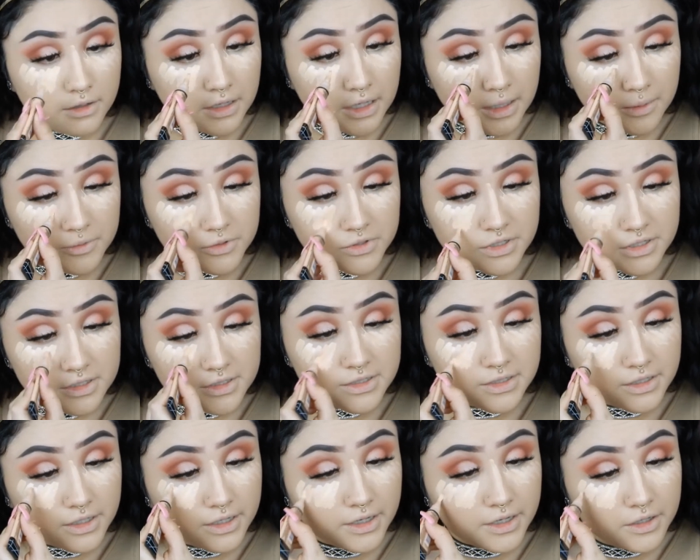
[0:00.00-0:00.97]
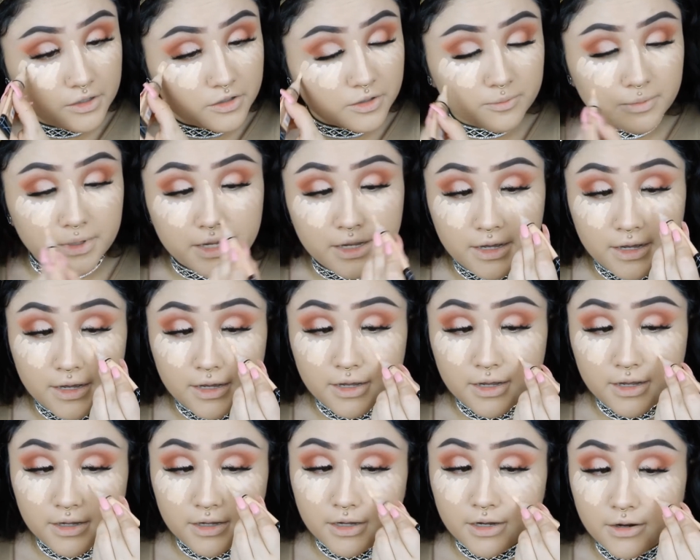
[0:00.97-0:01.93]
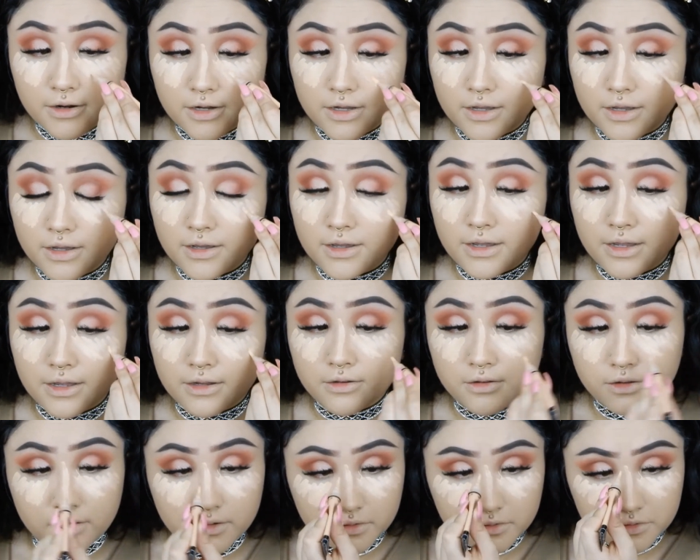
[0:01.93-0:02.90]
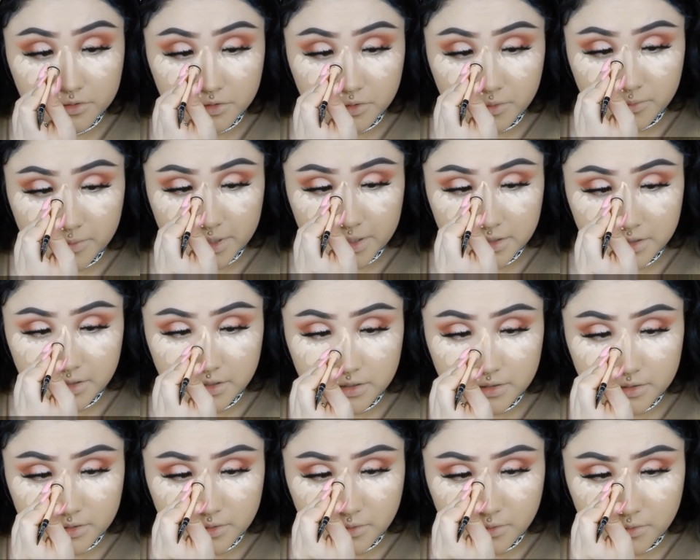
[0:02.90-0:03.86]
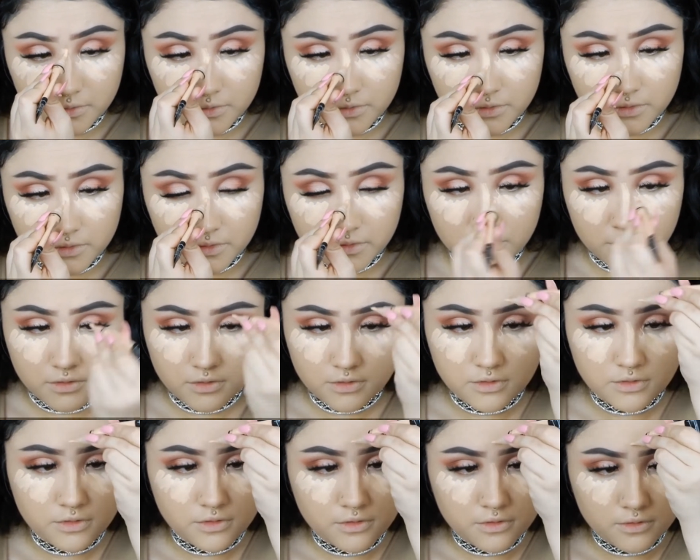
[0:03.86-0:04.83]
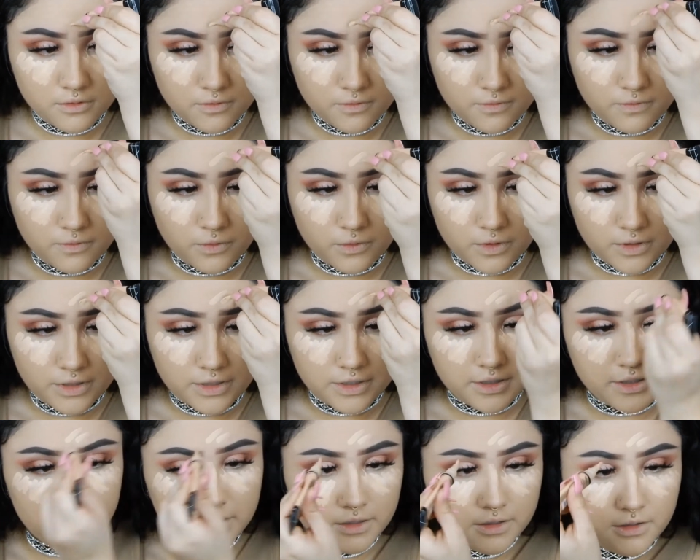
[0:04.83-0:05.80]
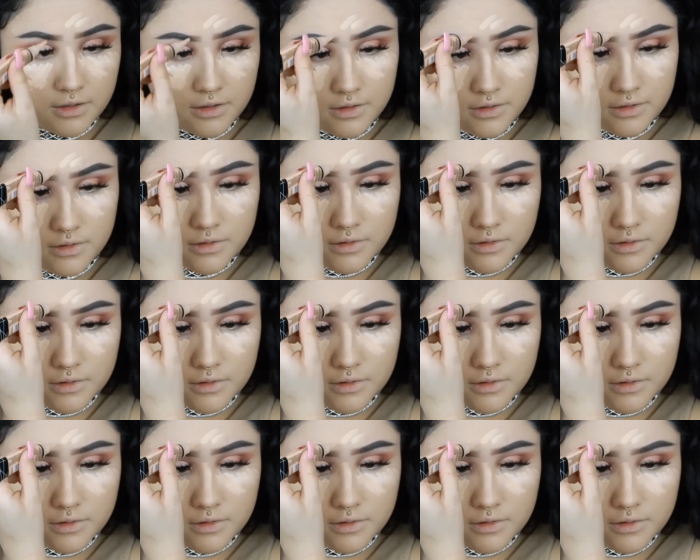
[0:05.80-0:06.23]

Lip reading: Now I'm just concealing under my eye area and also my T-zone, forehead,